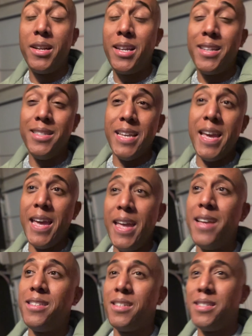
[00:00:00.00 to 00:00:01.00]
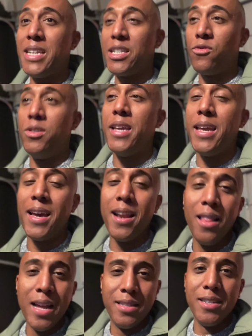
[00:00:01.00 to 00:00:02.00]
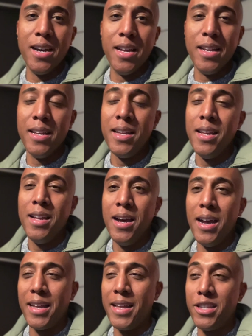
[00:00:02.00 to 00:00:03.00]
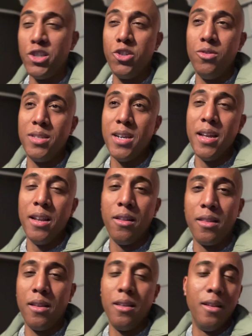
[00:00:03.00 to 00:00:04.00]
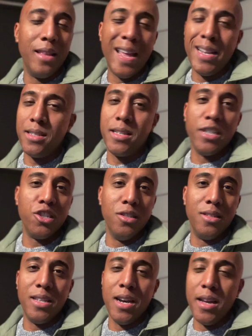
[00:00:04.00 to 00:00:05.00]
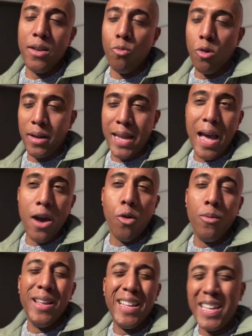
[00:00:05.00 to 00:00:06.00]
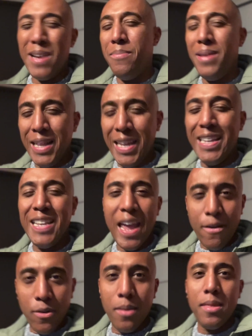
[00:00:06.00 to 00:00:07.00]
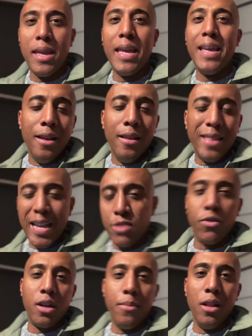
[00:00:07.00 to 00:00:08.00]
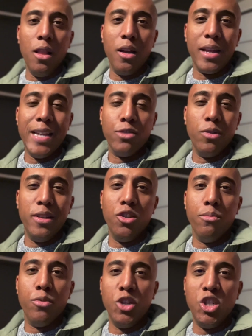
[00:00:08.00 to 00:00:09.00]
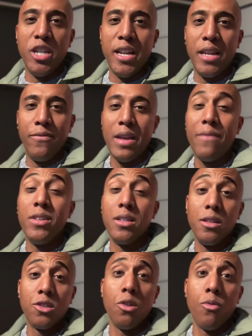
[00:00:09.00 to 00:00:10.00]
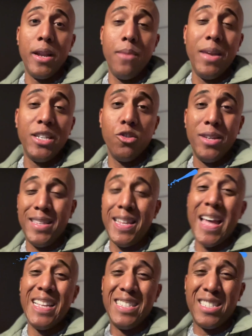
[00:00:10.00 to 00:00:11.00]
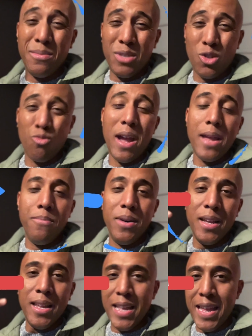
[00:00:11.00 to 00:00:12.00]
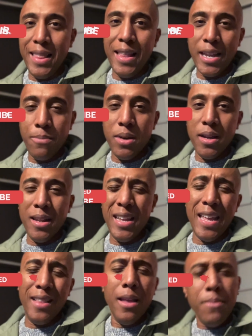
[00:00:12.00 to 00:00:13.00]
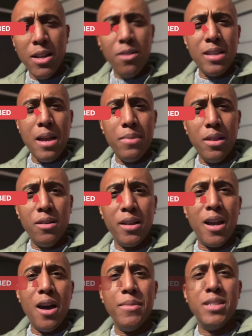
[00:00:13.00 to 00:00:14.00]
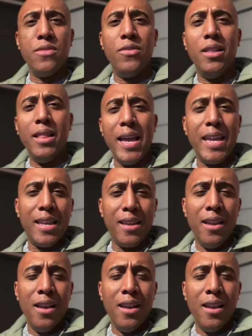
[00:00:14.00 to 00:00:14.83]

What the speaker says: good day, successful day, got a lot done. I got the shoot done, all edit sessions done, workout complete, everything. Thanks for coming along, guys. Really do appreciate it. If you haven't done so already, make sure you hit that subscribe button and like button. And let me know down below in the comments if you like